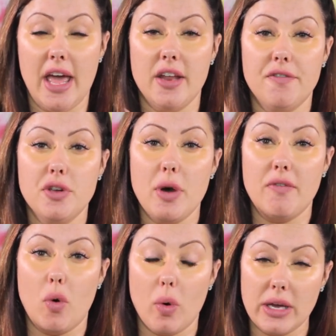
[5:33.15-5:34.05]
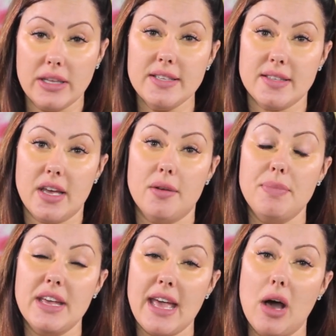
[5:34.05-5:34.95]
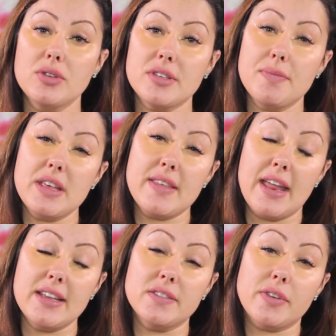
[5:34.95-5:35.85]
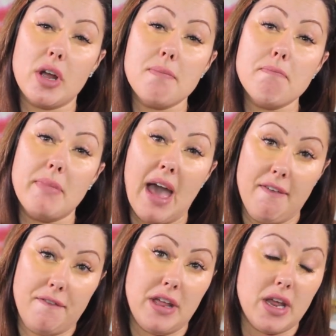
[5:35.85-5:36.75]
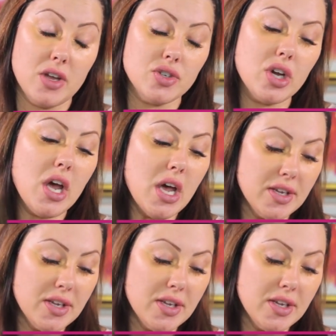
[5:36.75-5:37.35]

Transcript: And if you have oily skin, pick out something that is very matte finish.